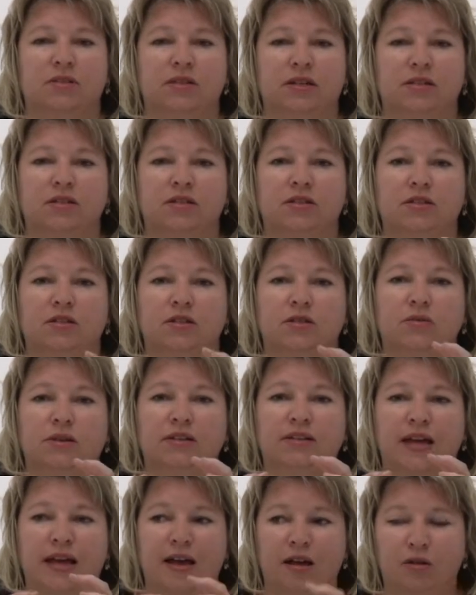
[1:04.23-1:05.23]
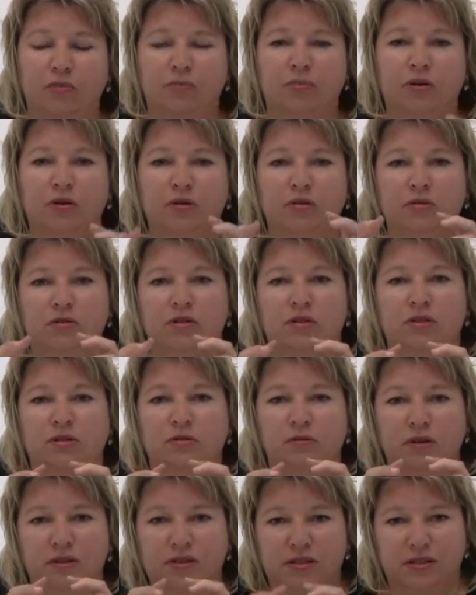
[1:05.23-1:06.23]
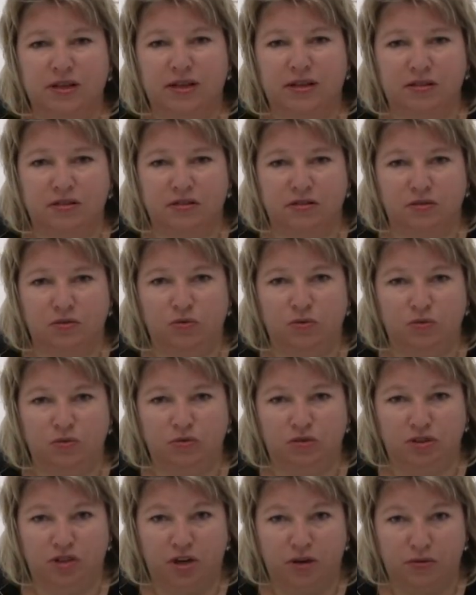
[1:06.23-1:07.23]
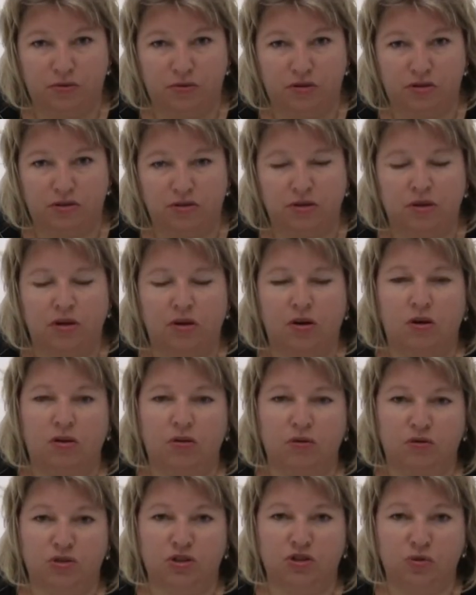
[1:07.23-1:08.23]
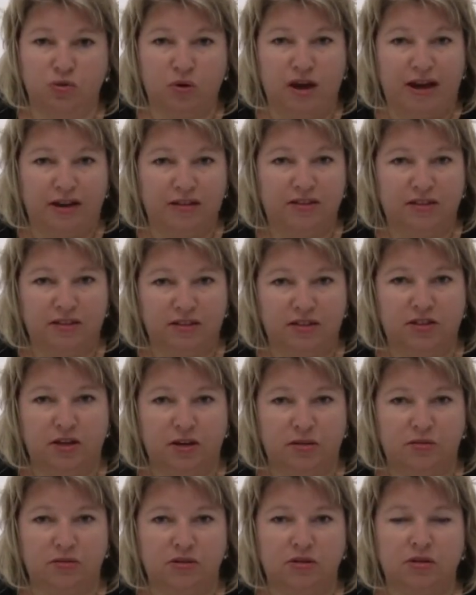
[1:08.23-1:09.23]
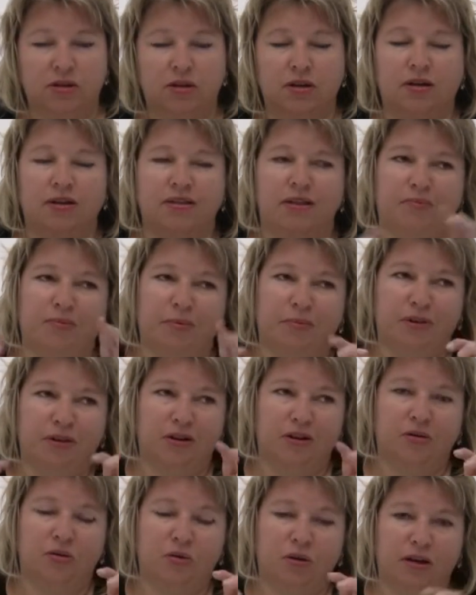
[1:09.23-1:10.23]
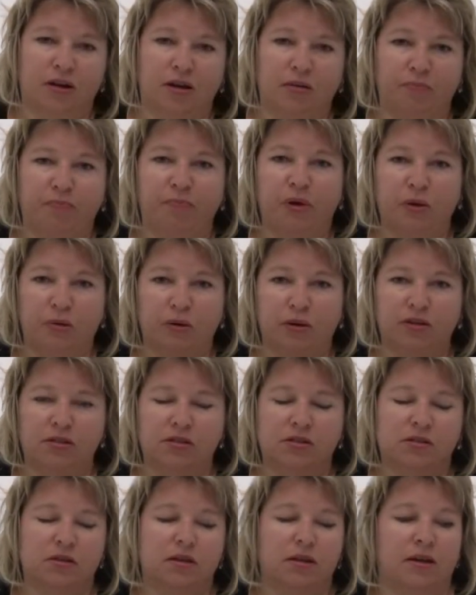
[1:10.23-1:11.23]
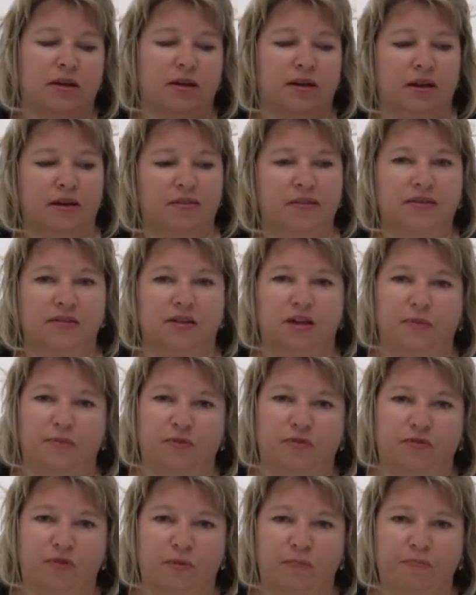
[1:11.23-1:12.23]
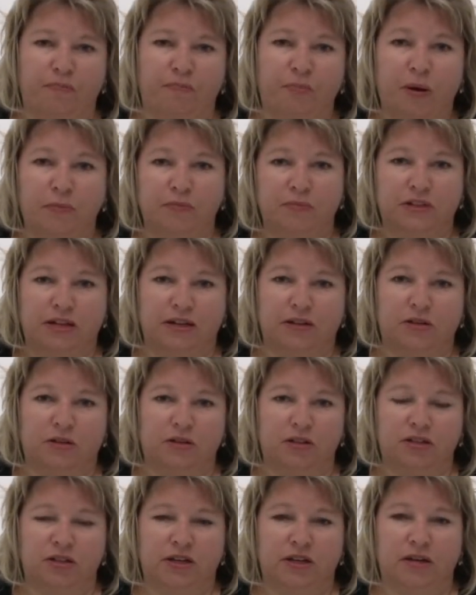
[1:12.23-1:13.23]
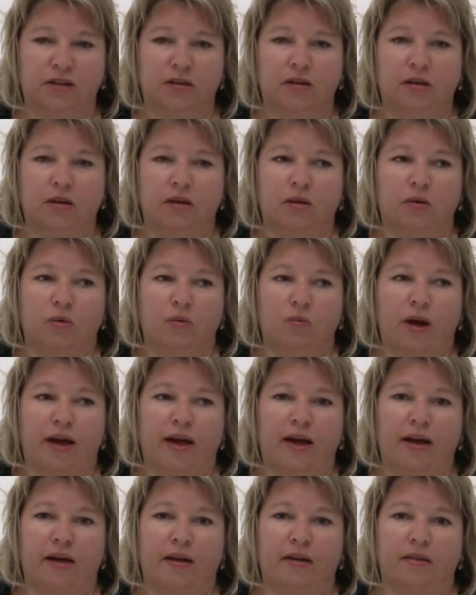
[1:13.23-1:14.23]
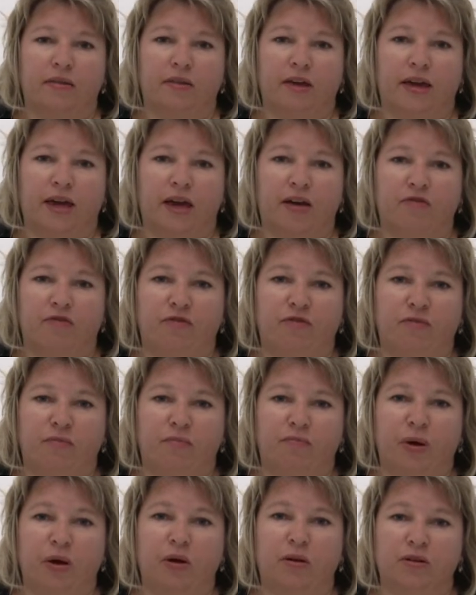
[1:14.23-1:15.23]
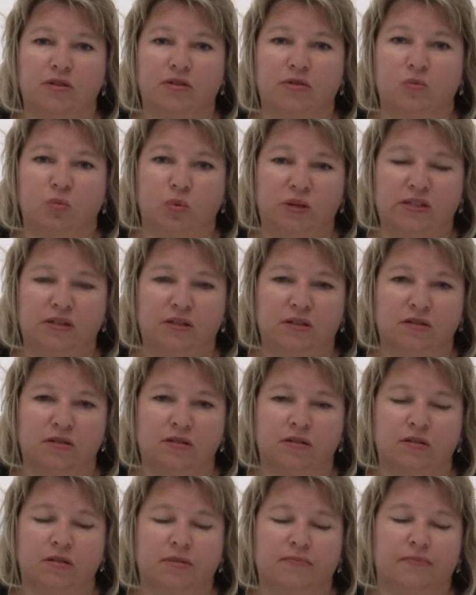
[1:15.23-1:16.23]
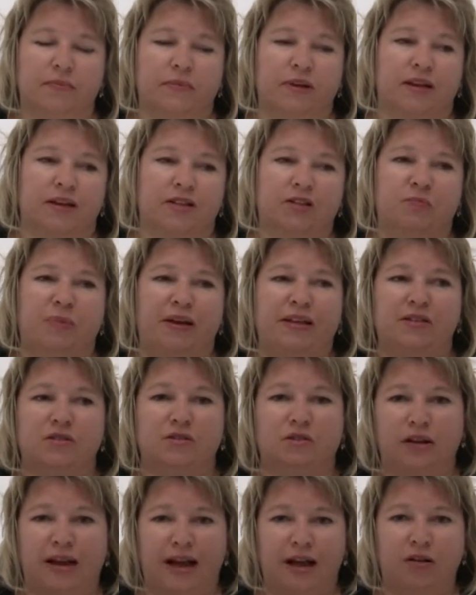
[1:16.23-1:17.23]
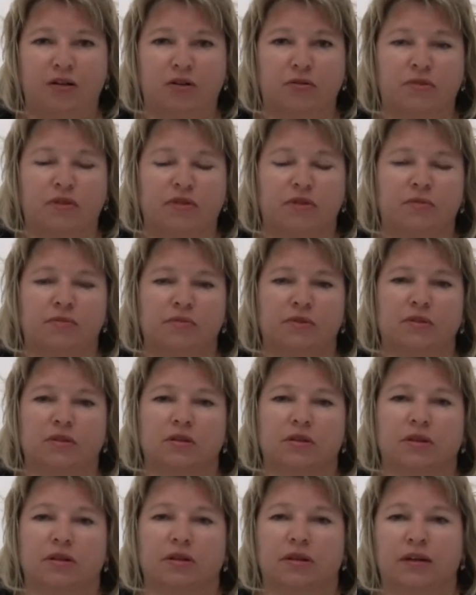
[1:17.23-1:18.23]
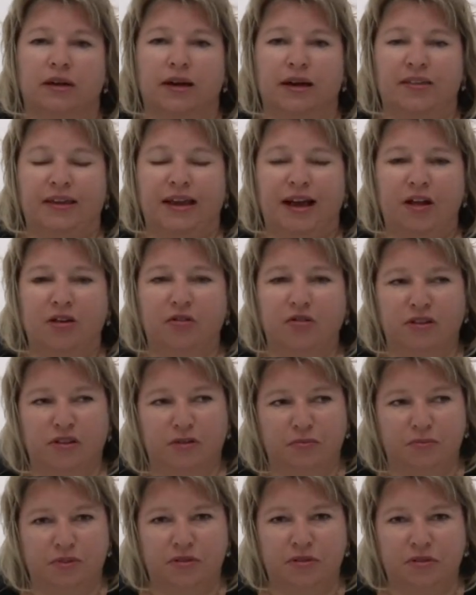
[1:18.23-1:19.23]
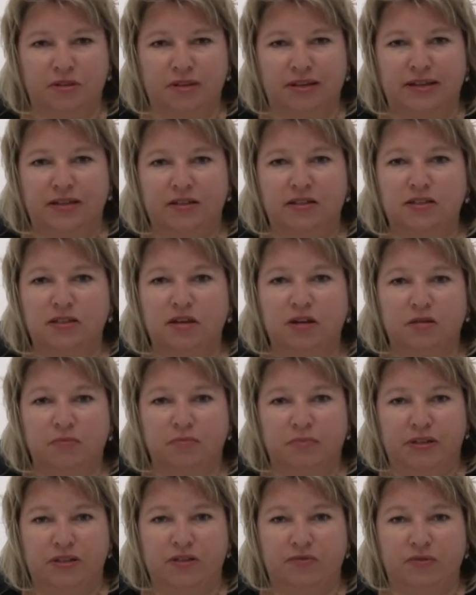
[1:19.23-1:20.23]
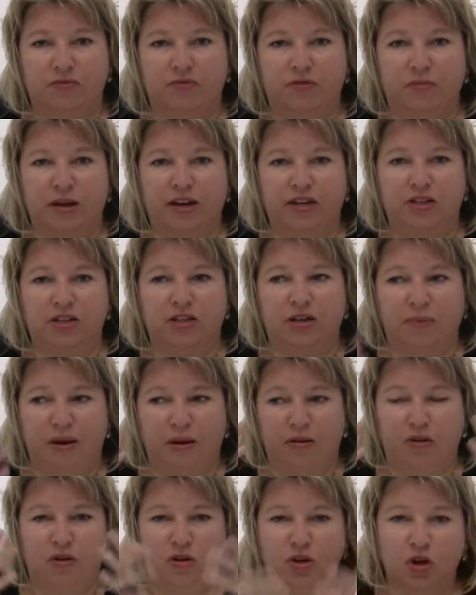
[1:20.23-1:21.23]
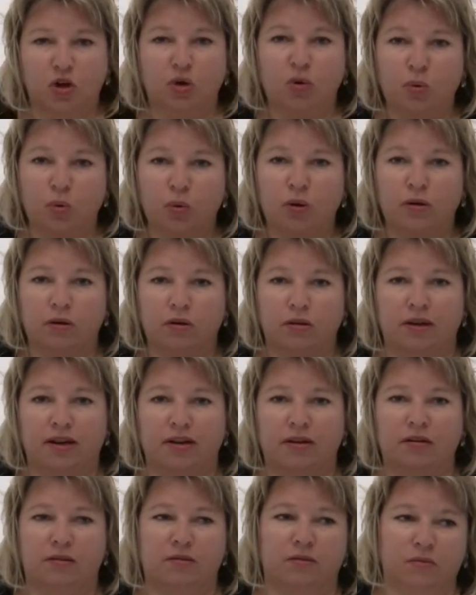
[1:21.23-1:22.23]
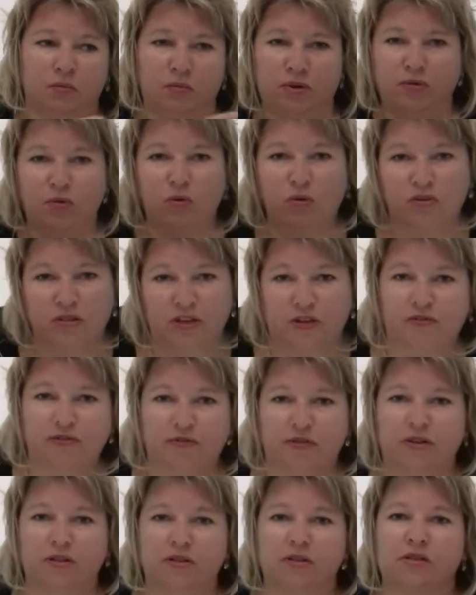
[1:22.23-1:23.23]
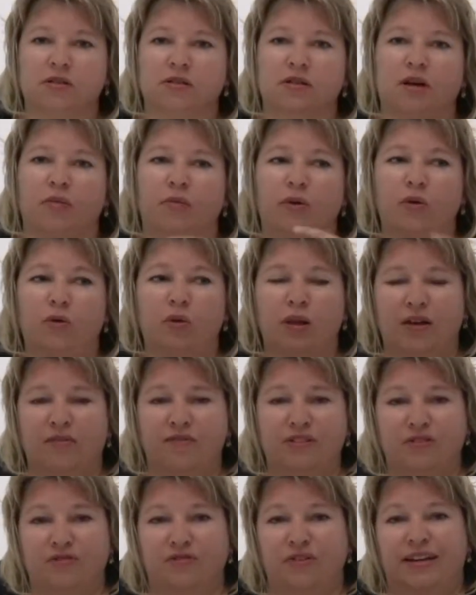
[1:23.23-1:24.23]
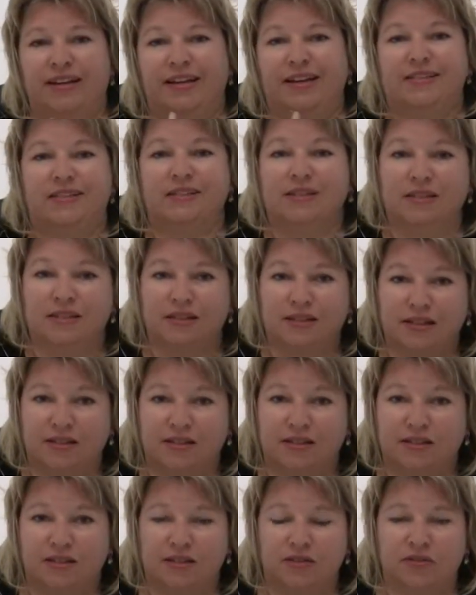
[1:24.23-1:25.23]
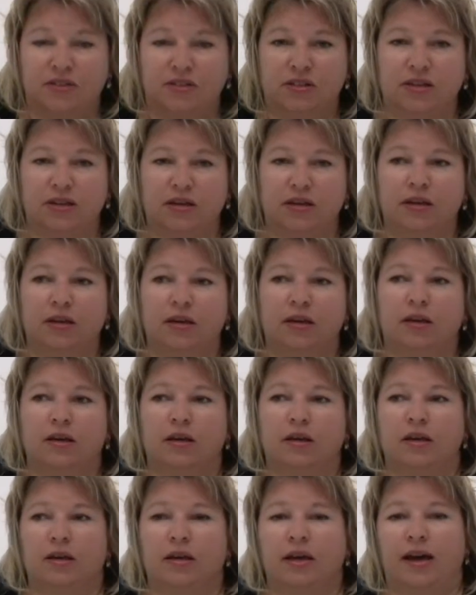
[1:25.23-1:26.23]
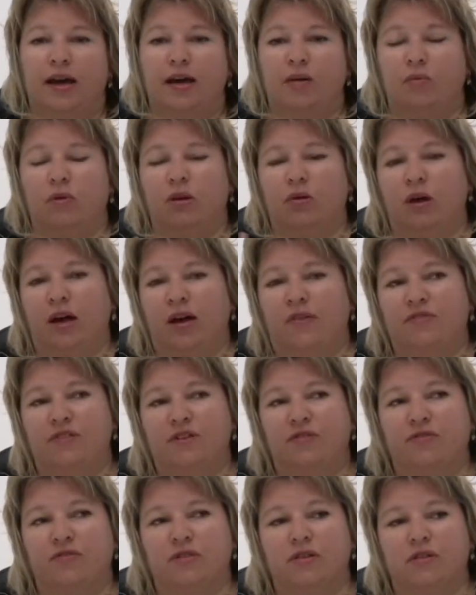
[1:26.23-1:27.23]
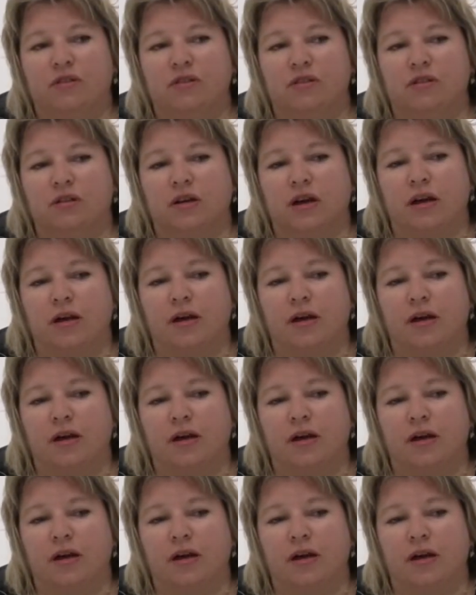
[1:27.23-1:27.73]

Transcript: tend to do is help you to assess your dose, your short-acting dose. They're probably going to call it a bolus. And this comes from pump technology where they have bolus wizards. And it's based on algorithms. And the algorithms need certain bits of information about you. And we're all different. And we all have different insulin sensitivity. And we have different